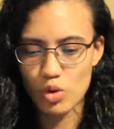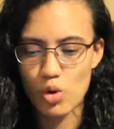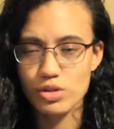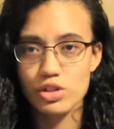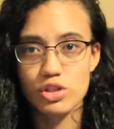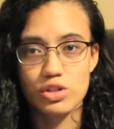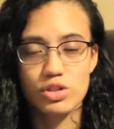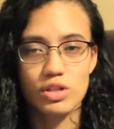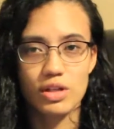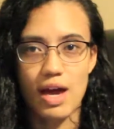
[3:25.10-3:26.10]
or is it just
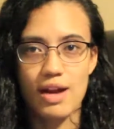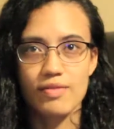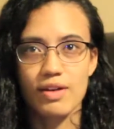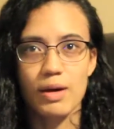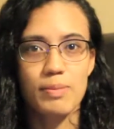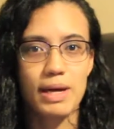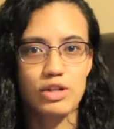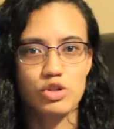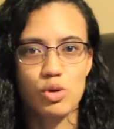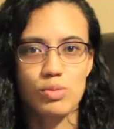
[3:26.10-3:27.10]
to kind of like a
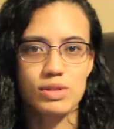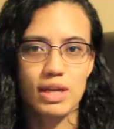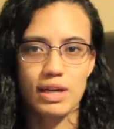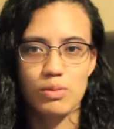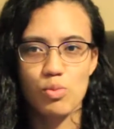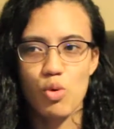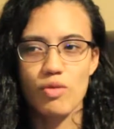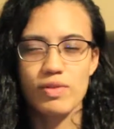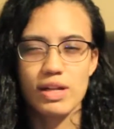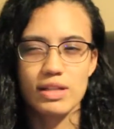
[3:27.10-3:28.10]
picture, almost like more
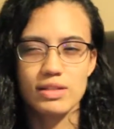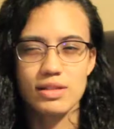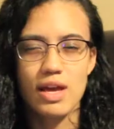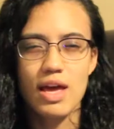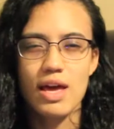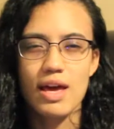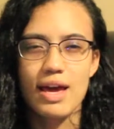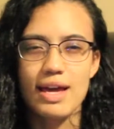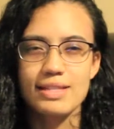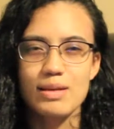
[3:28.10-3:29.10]
of
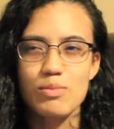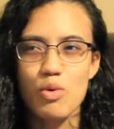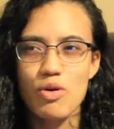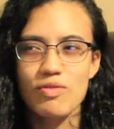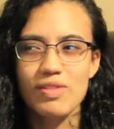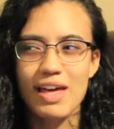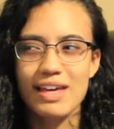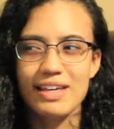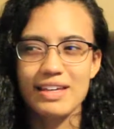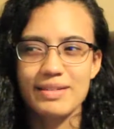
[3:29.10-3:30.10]
is it more of
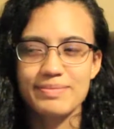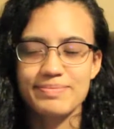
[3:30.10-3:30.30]
like